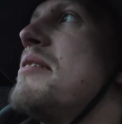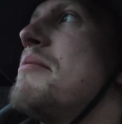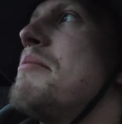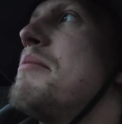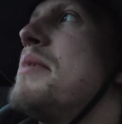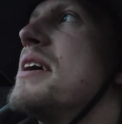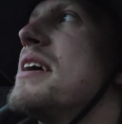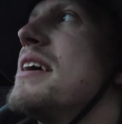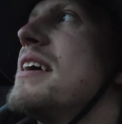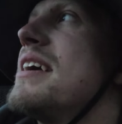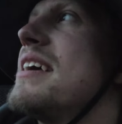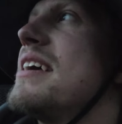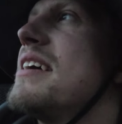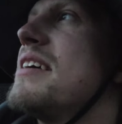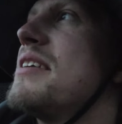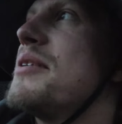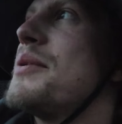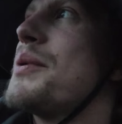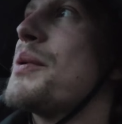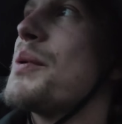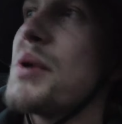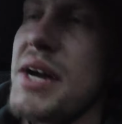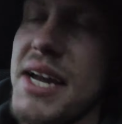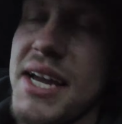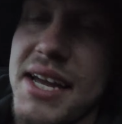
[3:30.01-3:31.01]
but in
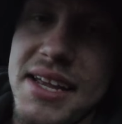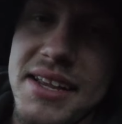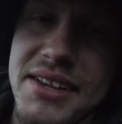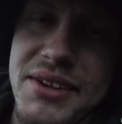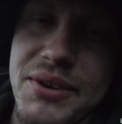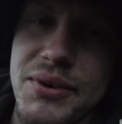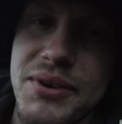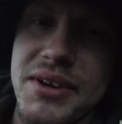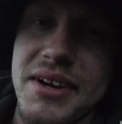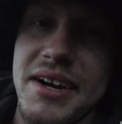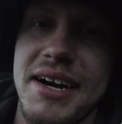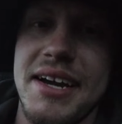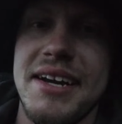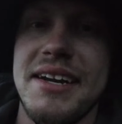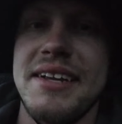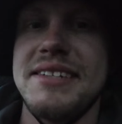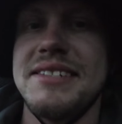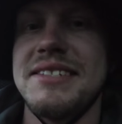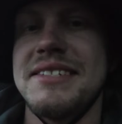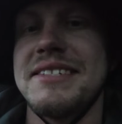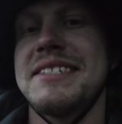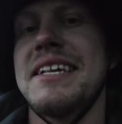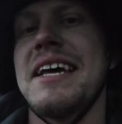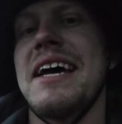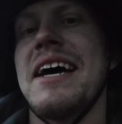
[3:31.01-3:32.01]
a way, you kind of
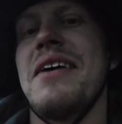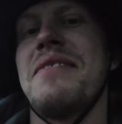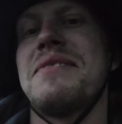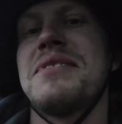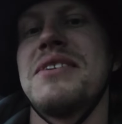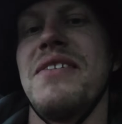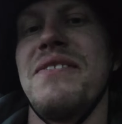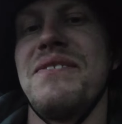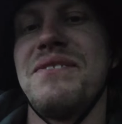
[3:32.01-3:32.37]
just have to